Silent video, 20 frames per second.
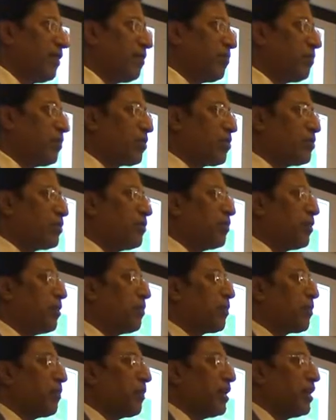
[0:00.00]
because you would have
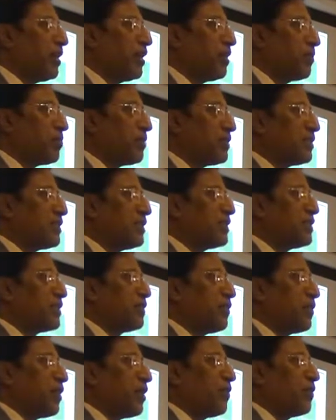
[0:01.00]
provided depreciation
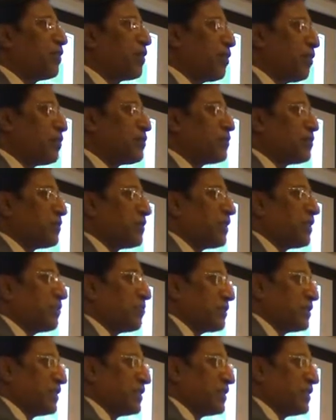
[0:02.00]
of around close to 30%,